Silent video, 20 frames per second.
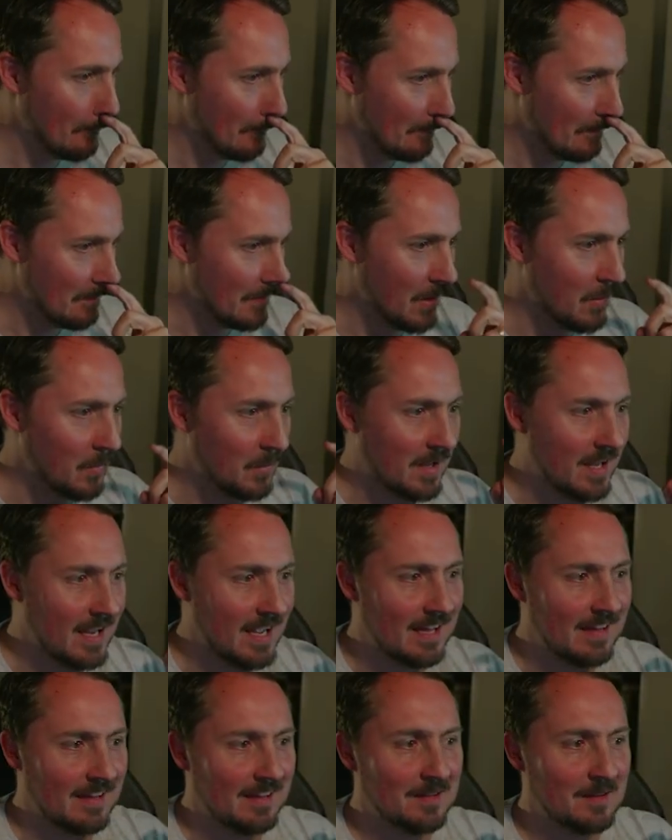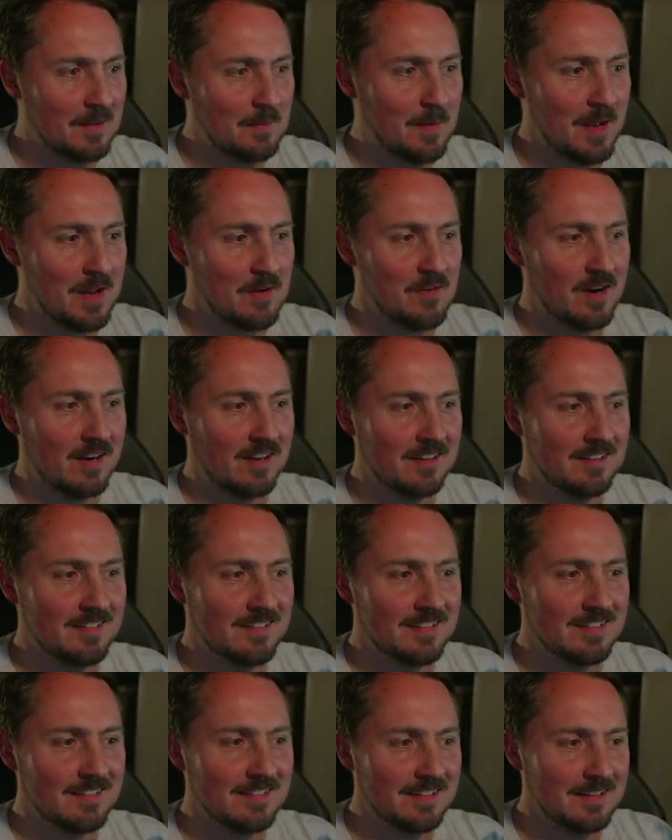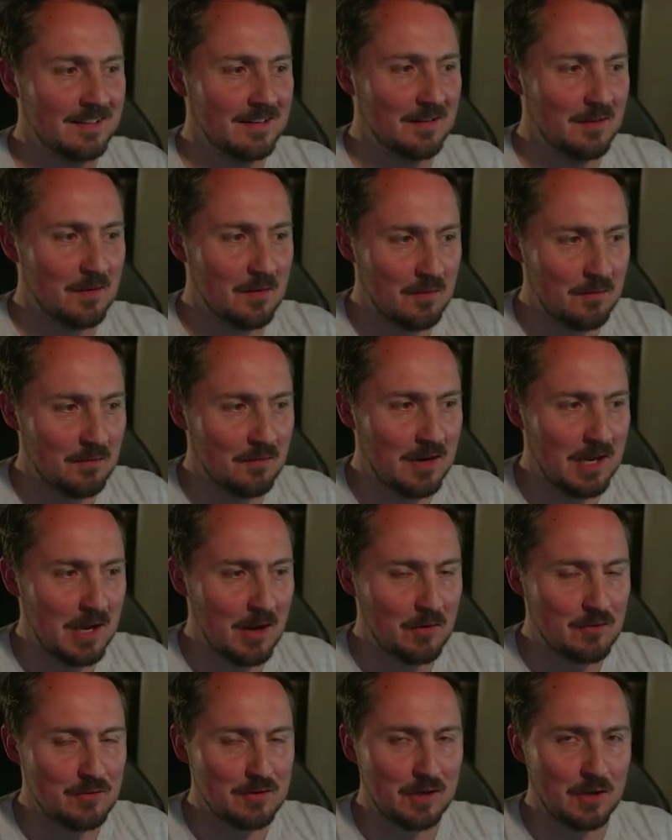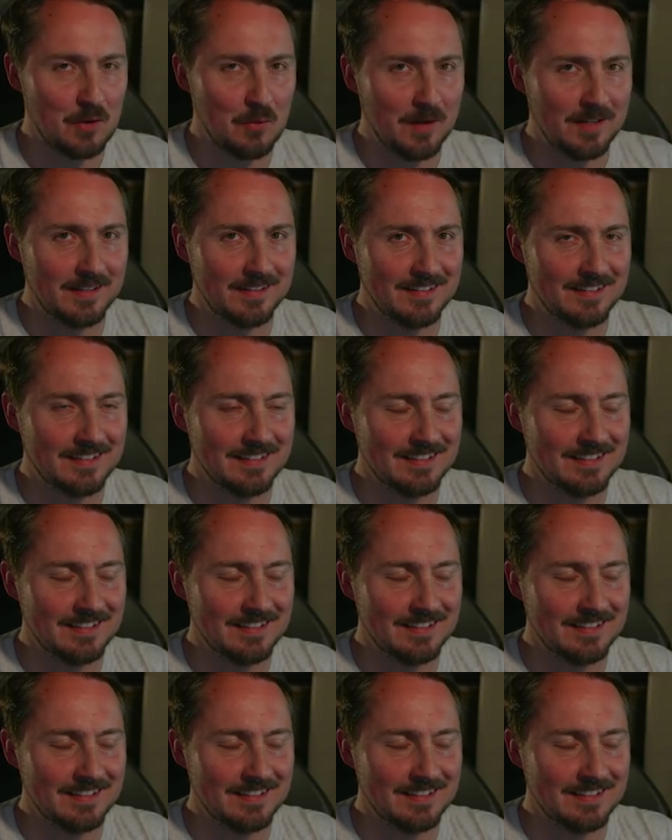Okay, the Ben Rinnis, 300 quid.